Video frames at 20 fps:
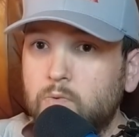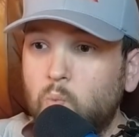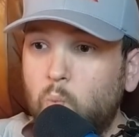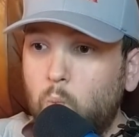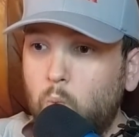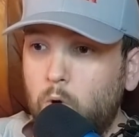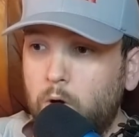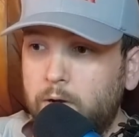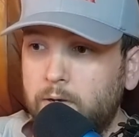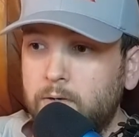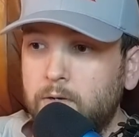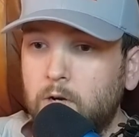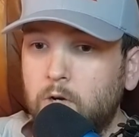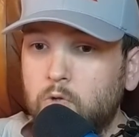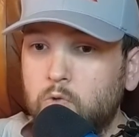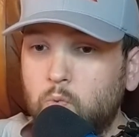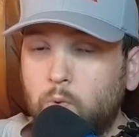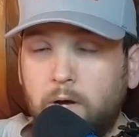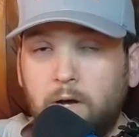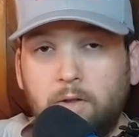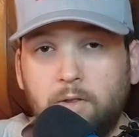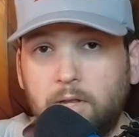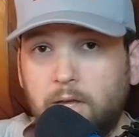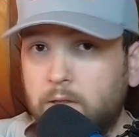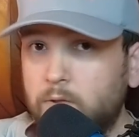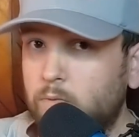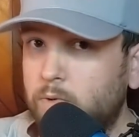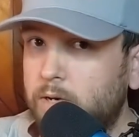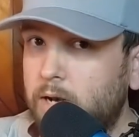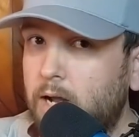one goes well, the
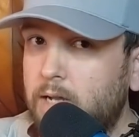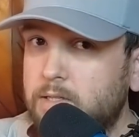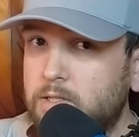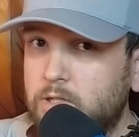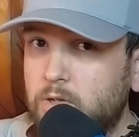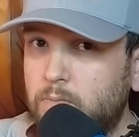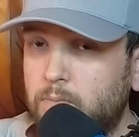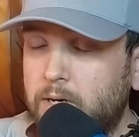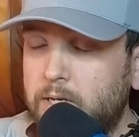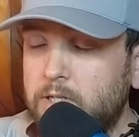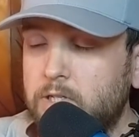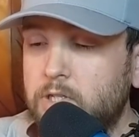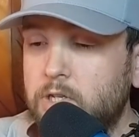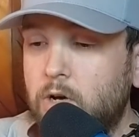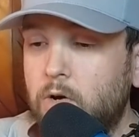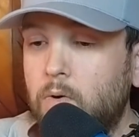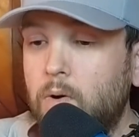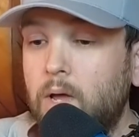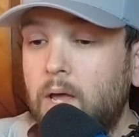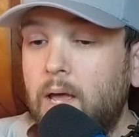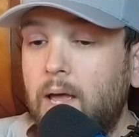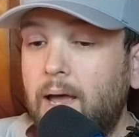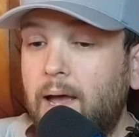other one not so much. So